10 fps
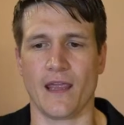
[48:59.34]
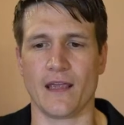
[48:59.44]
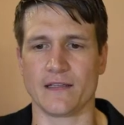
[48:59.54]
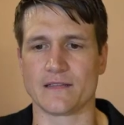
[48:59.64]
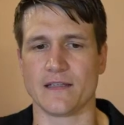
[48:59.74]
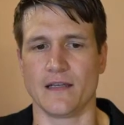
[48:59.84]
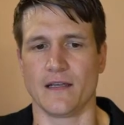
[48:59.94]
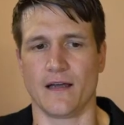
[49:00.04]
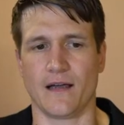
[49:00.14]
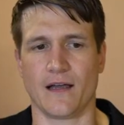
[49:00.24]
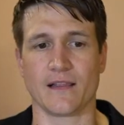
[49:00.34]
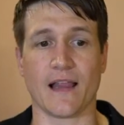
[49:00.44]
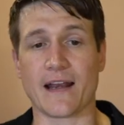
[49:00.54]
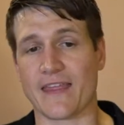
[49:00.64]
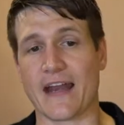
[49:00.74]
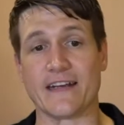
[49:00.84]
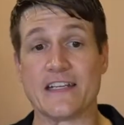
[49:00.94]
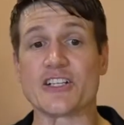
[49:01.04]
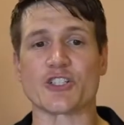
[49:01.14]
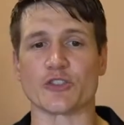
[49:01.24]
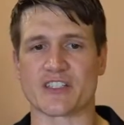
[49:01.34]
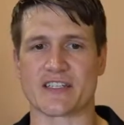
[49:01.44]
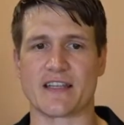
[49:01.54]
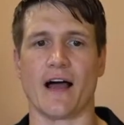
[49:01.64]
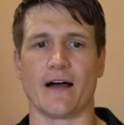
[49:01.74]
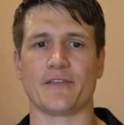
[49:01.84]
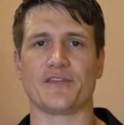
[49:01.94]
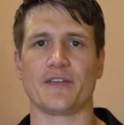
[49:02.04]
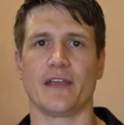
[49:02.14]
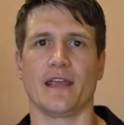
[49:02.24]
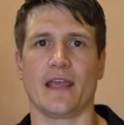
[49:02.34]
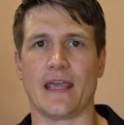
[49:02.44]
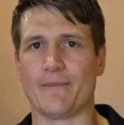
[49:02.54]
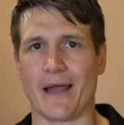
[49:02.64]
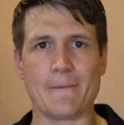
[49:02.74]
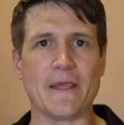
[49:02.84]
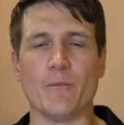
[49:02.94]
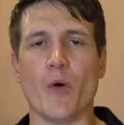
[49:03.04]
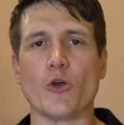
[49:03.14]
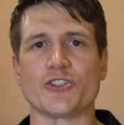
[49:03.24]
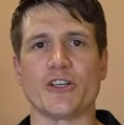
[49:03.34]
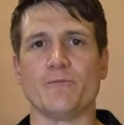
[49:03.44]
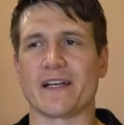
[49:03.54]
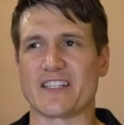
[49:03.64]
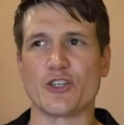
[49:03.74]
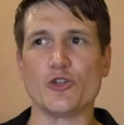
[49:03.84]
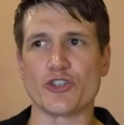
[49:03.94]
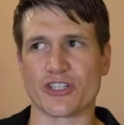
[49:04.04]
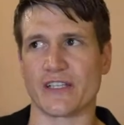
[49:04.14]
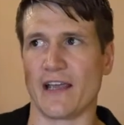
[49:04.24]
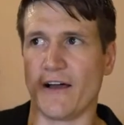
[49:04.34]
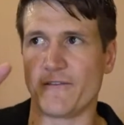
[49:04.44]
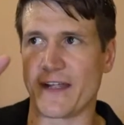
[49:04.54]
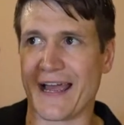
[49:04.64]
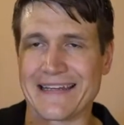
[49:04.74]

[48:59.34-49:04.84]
And uh, a lot of that initial stuff it might be emotion, but it's usually of an